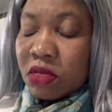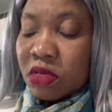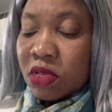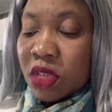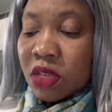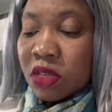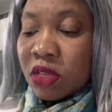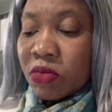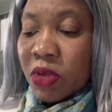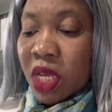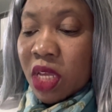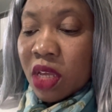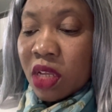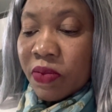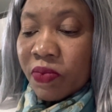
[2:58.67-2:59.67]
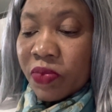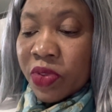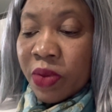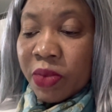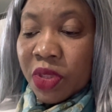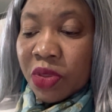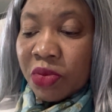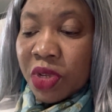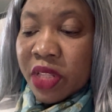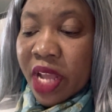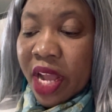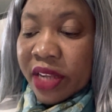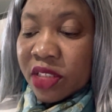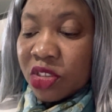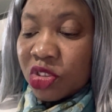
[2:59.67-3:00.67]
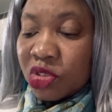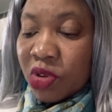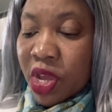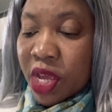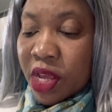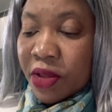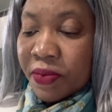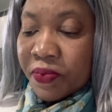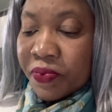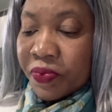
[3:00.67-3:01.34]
you know, to make it. Number 3, Dr. Dre.